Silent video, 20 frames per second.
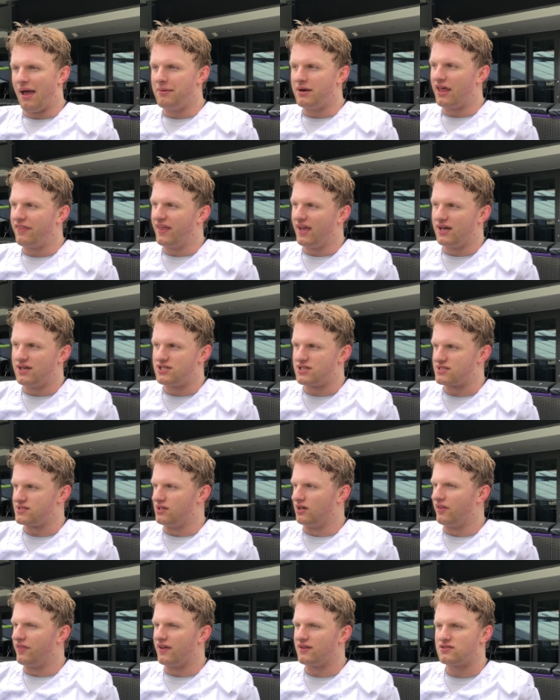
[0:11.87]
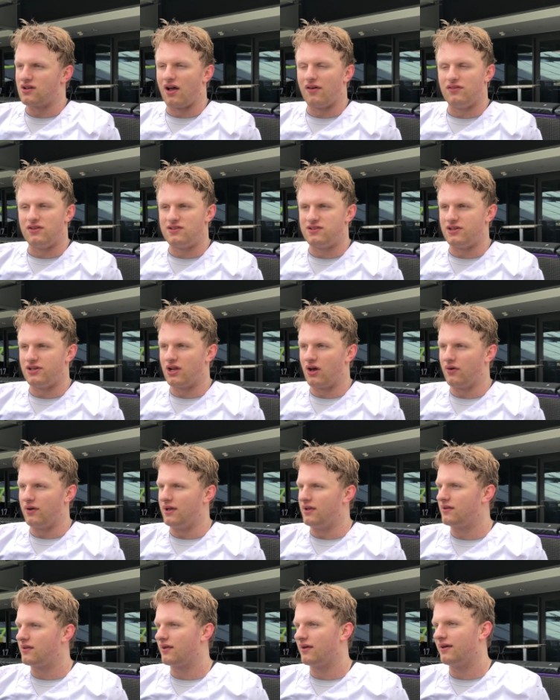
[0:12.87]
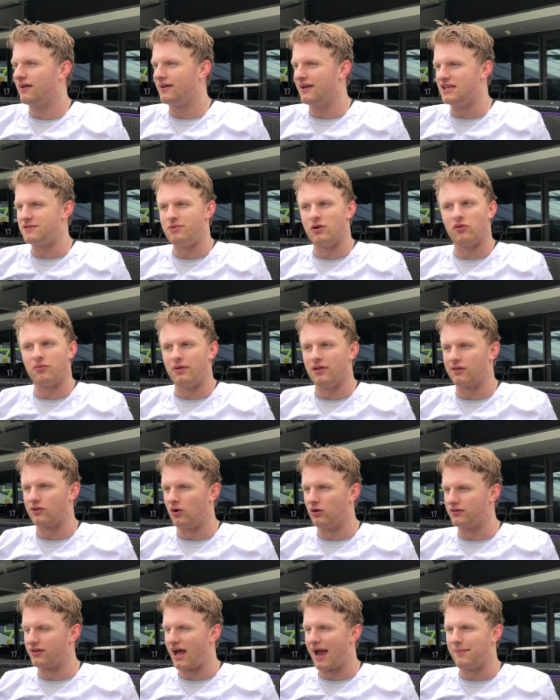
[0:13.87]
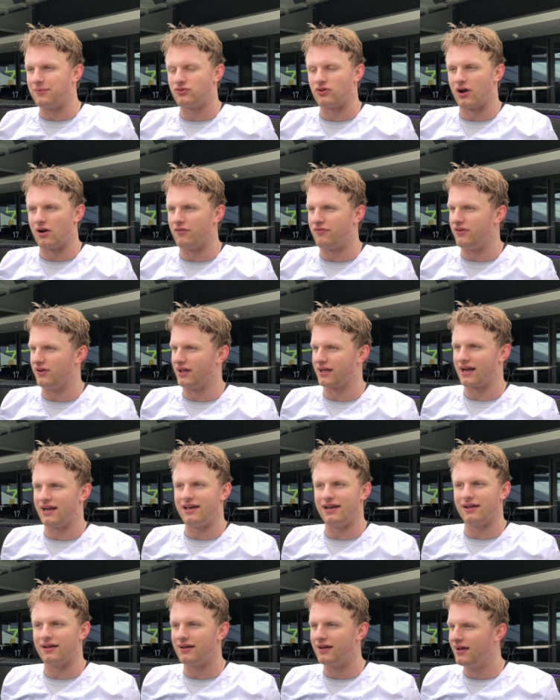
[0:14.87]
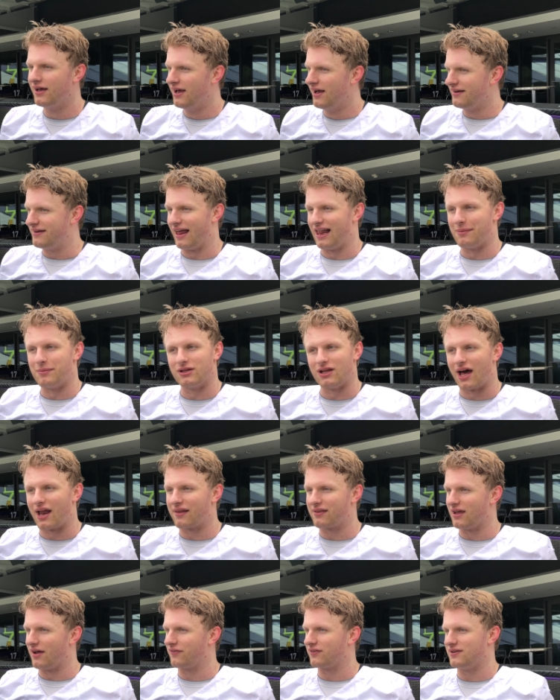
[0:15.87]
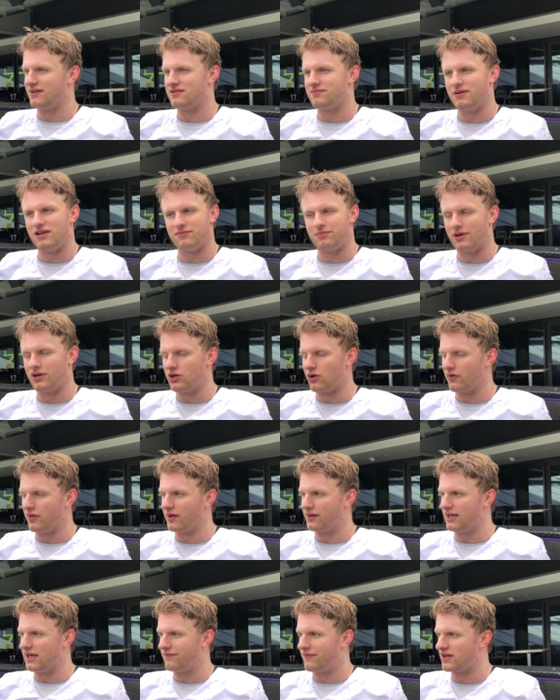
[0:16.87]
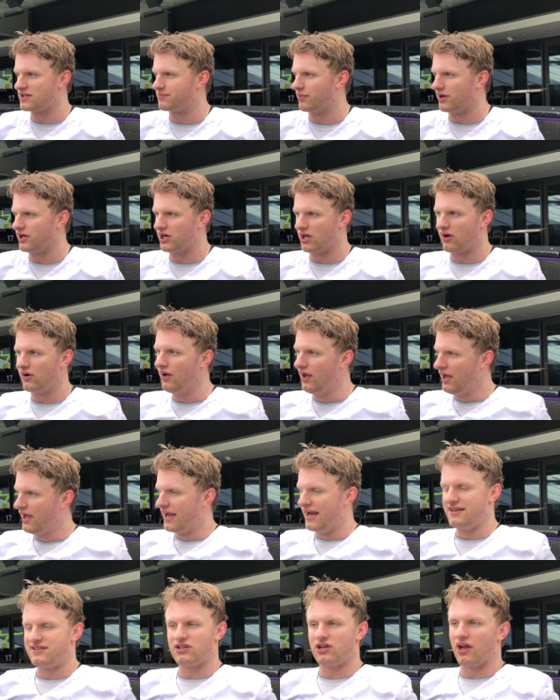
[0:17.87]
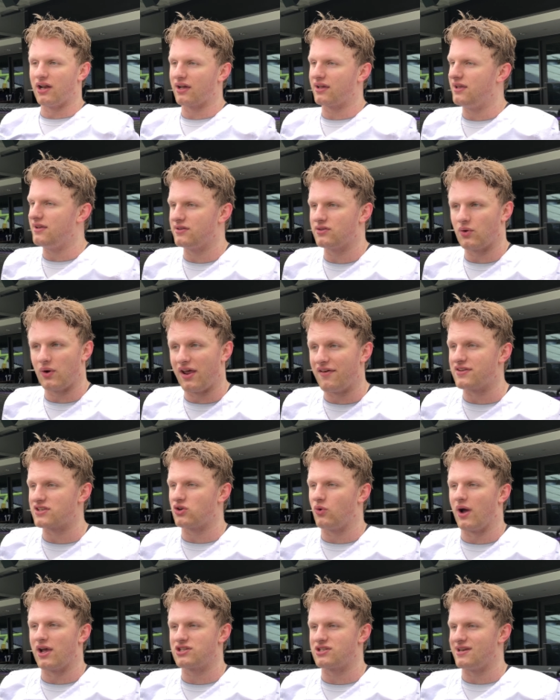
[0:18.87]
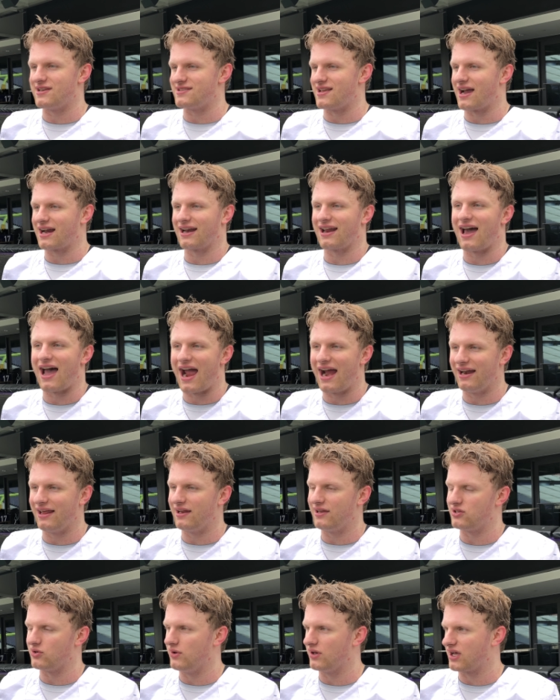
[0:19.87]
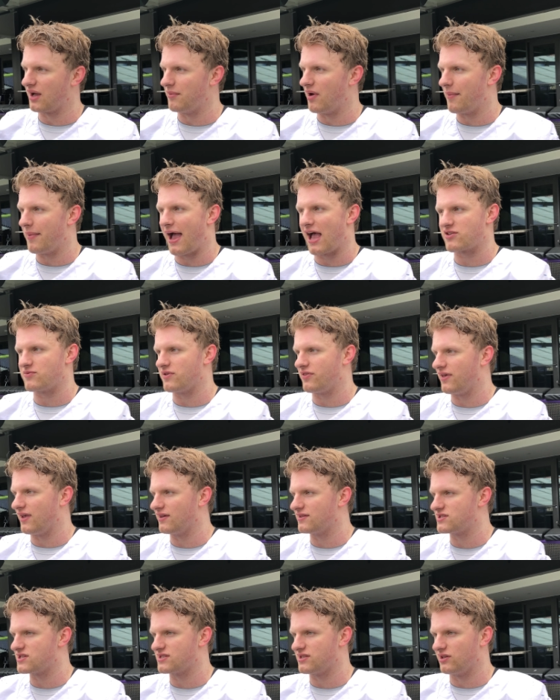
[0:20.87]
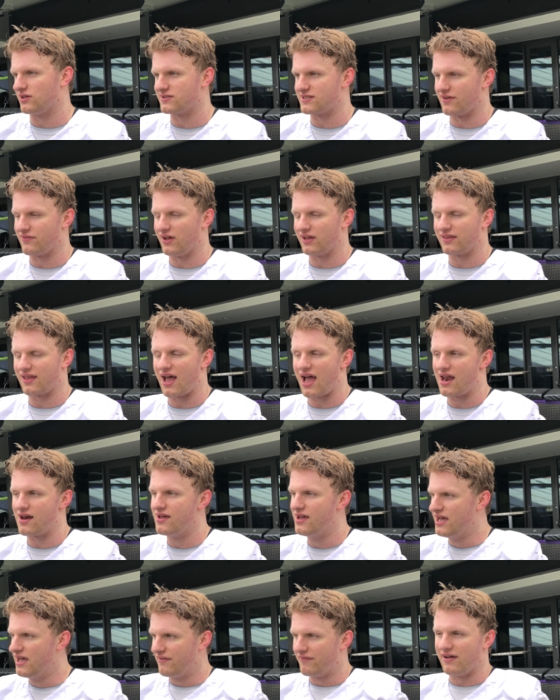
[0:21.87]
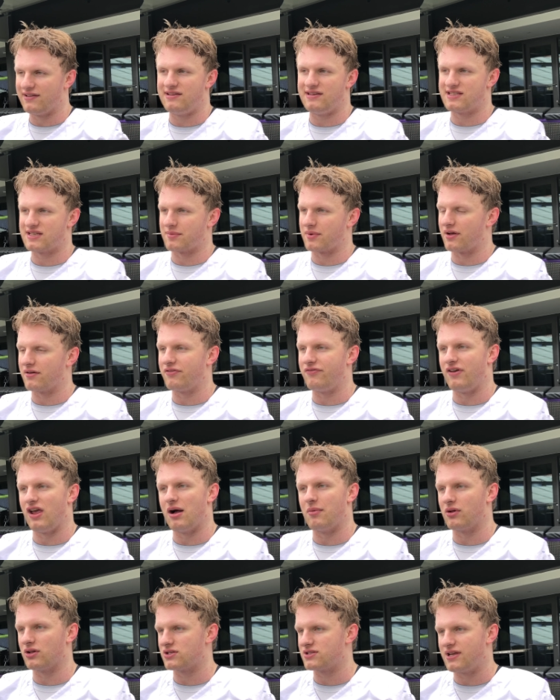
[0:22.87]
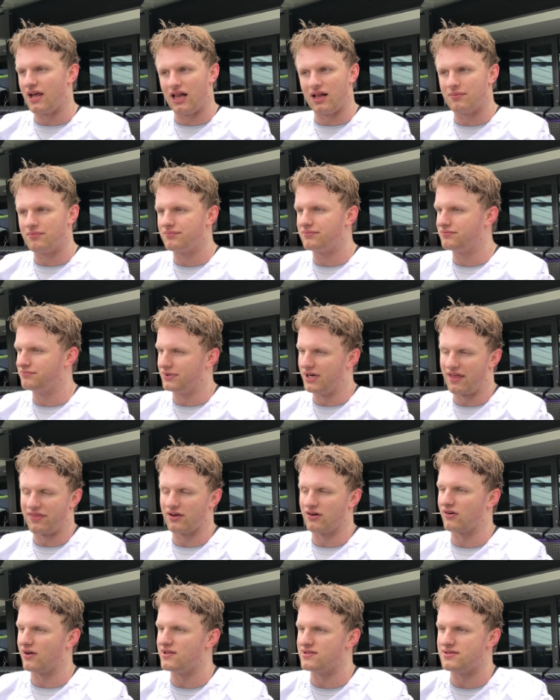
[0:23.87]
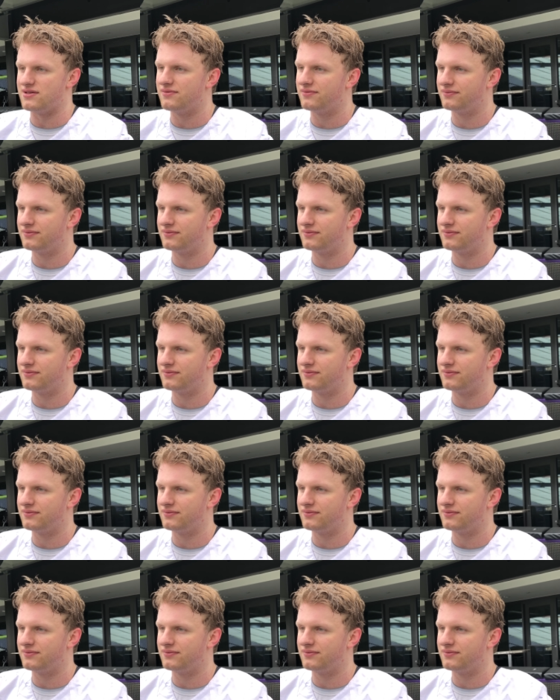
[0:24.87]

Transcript: I mean, I think it's just little things. Obviously, you know, he's he's been with me this whole time, so I don't feel like I need to tell him a lot of stuff because he's, he's been doing this defense. But you know, he's good at he, has a question, he's not gonna hide it, so he'll come up, ask me things, just little stuff like that. If I see someone on film, I'll just tell them, but nothing crazy.